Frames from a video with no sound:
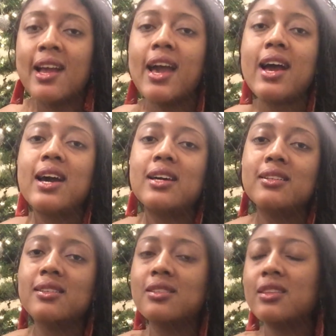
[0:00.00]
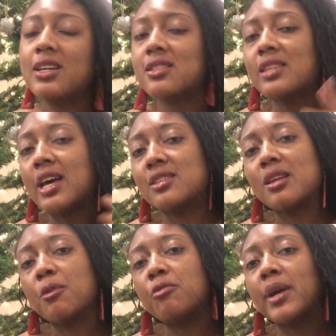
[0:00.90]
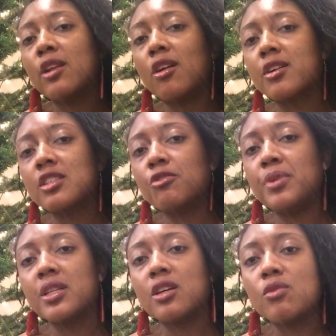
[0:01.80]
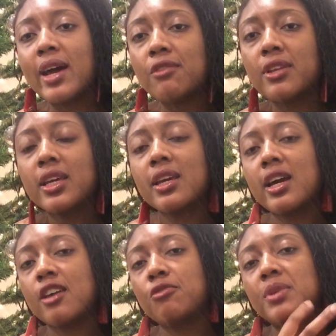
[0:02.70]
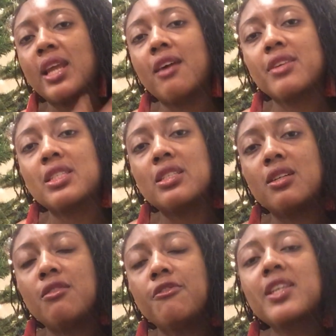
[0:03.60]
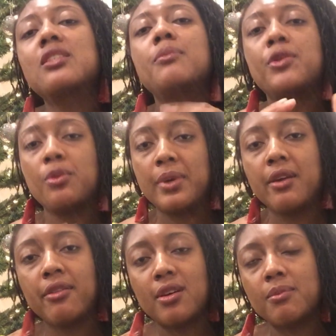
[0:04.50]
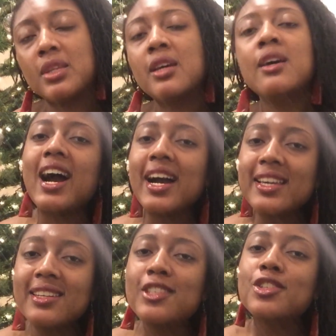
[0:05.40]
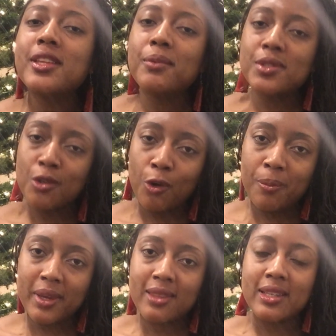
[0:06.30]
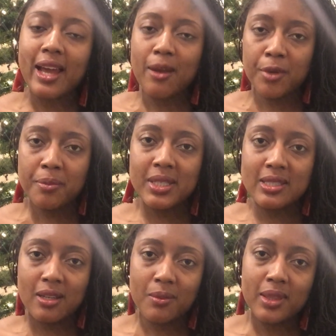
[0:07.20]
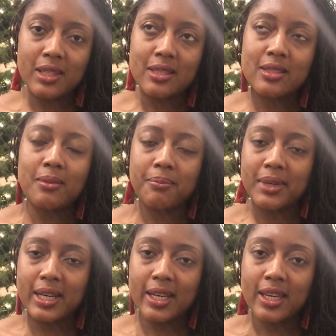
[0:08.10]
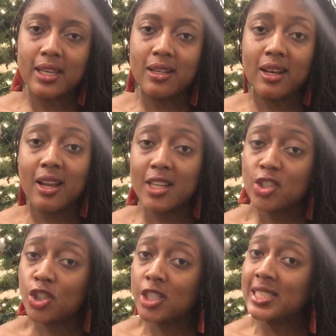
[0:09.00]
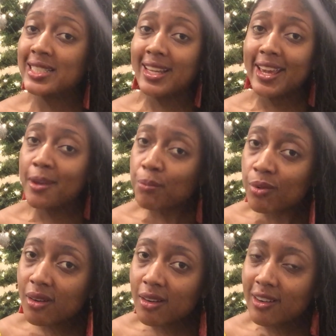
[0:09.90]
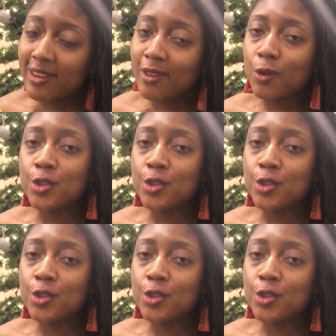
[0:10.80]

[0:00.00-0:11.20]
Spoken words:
And thus, as some of my locks have been unraveling, I have been having to fix them and repair them. I initially was hoping that I would be done with this by last year in April or